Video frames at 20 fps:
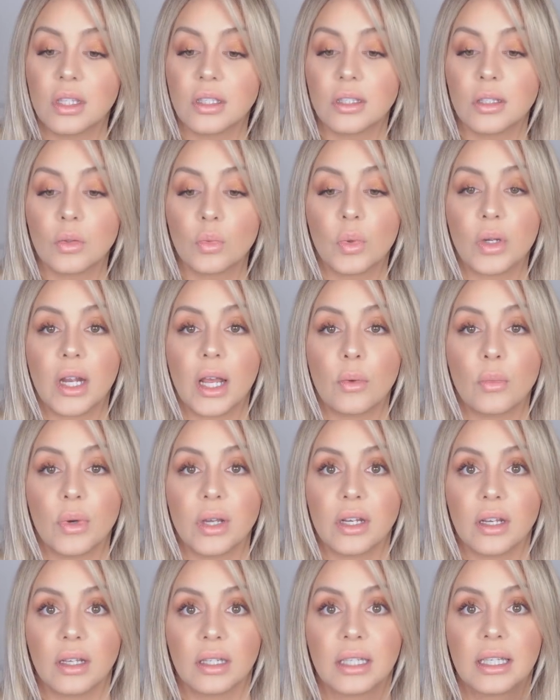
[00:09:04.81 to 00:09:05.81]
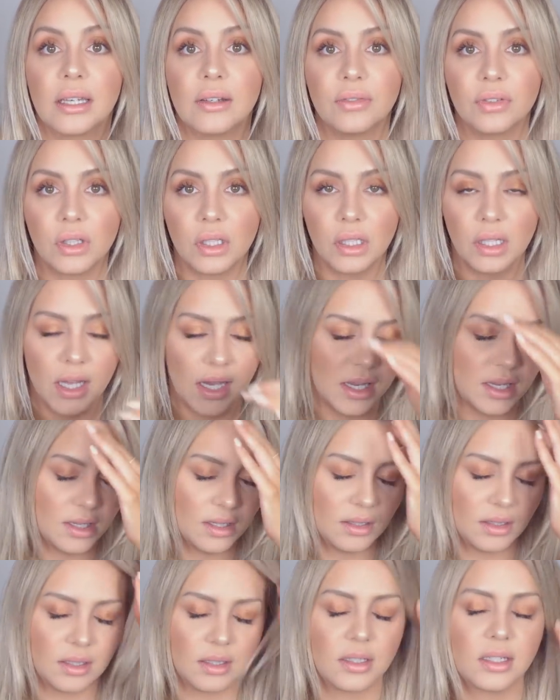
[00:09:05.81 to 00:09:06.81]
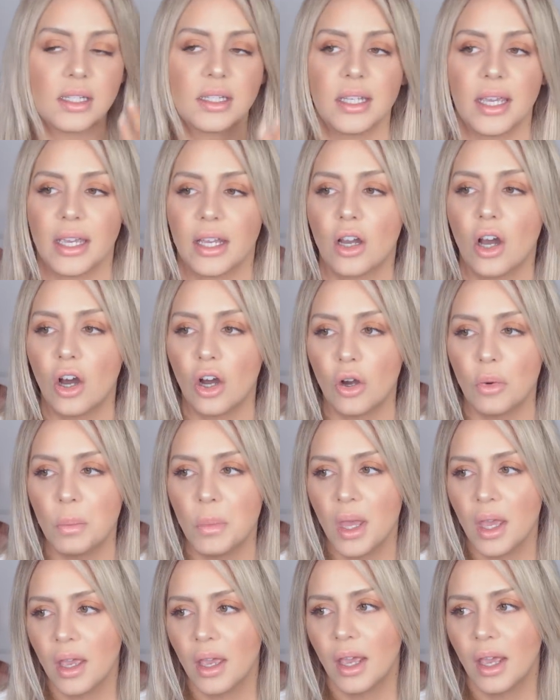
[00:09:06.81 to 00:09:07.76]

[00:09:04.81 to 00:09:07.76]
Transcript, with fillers: this is what I would give clients to take home.